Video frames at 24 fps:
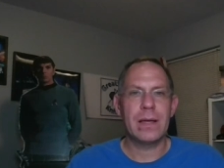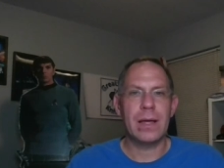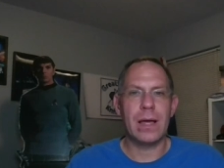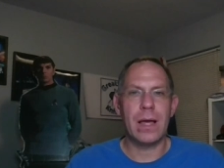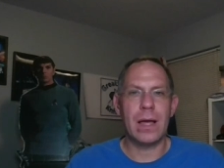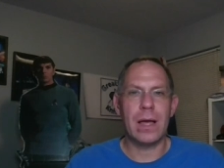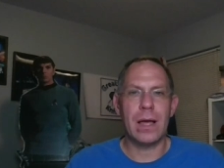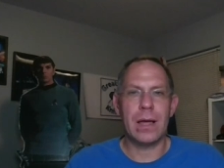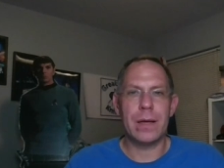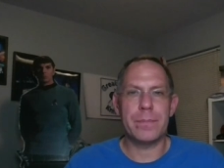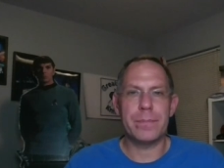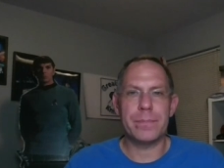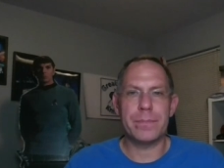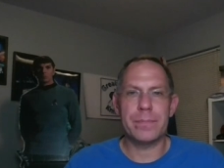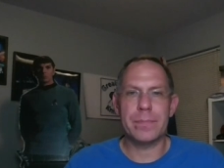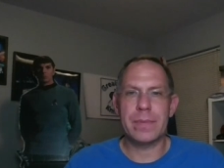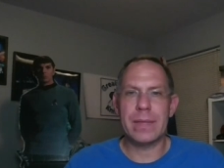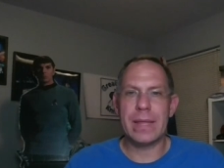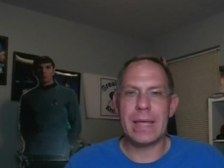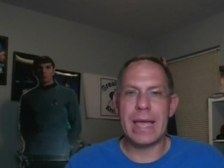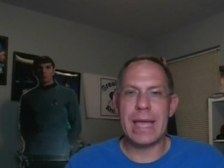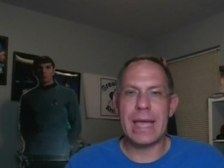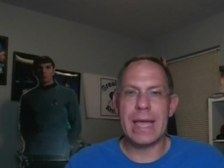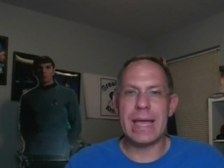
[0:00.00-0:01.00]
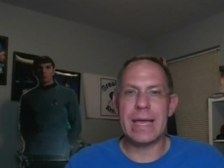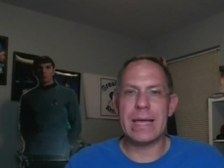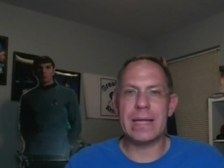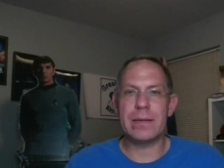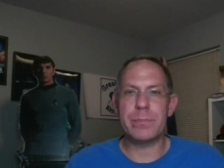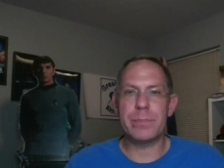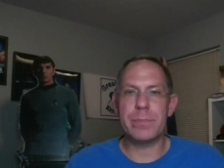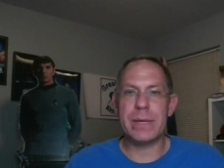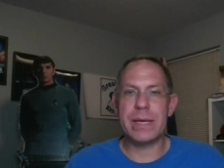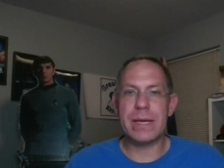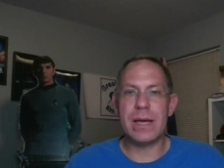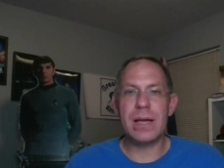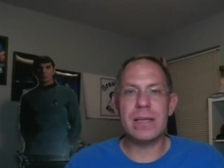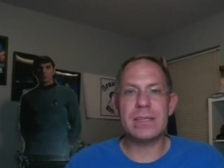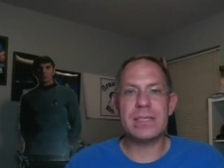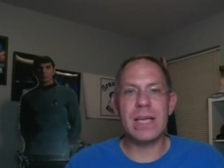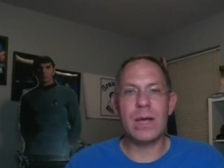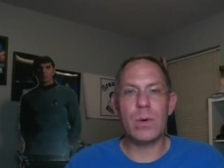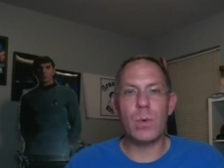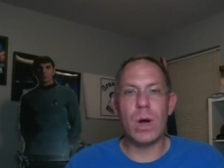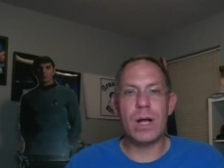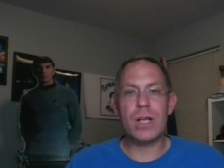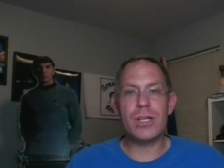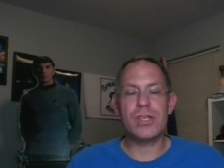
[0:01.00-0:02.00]
And because
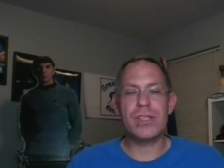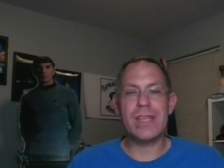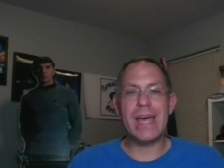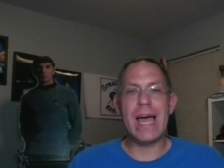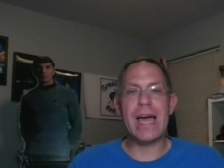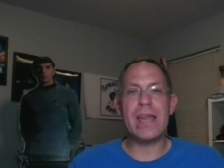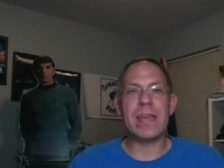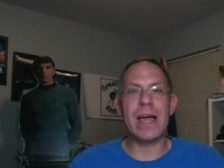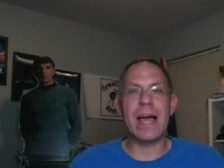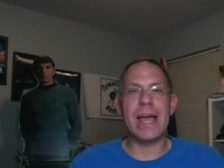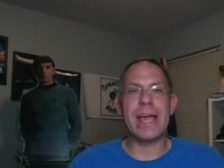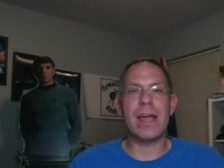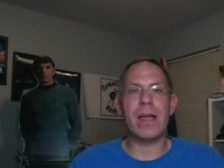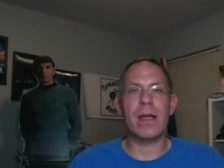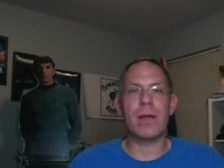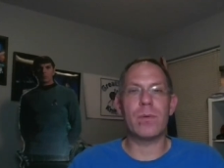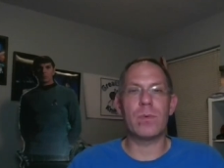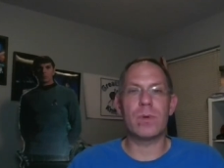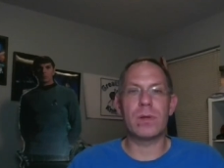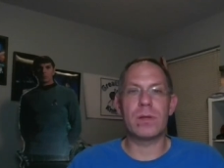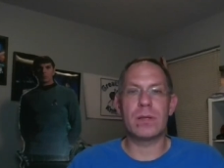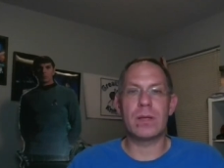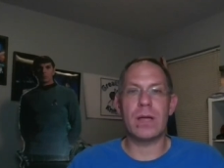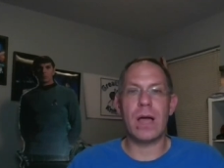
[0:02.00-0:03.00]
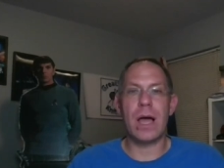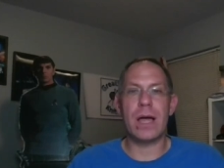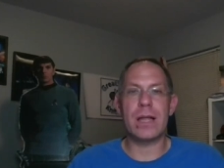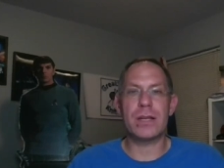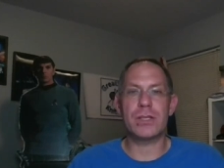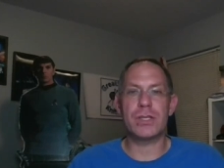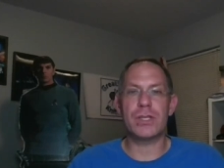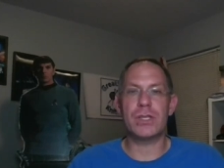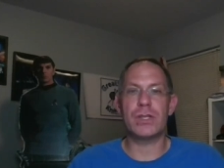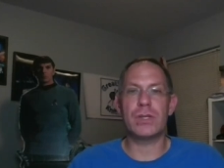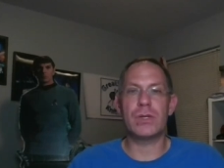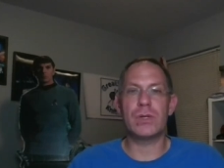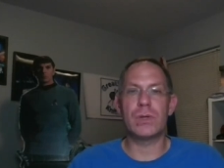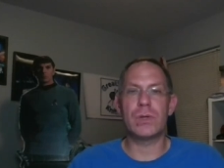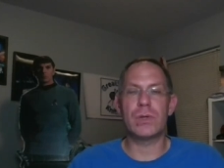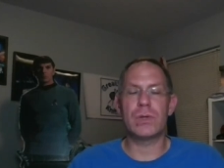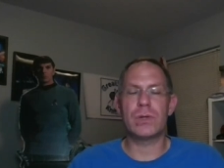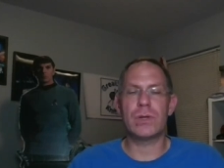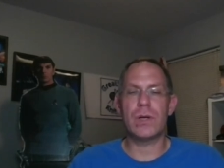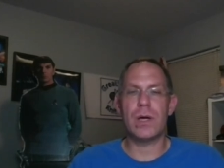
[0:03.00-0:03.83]
I watched that, I got too